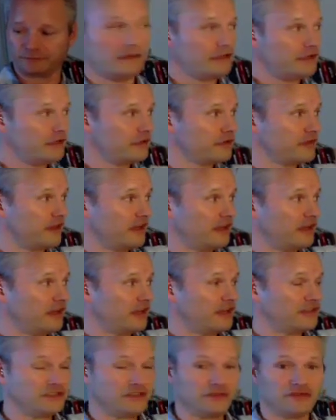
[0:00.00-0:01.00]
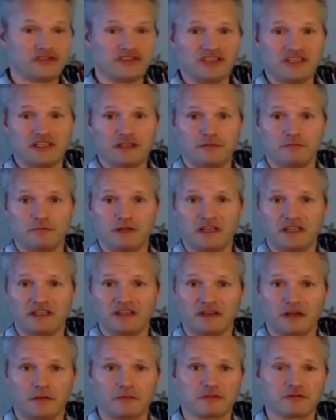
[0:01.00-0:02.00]
Here then, as you've seen many
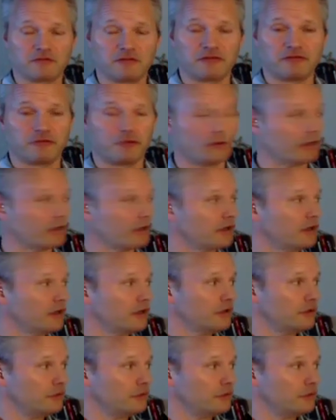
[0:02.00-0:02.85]
times before,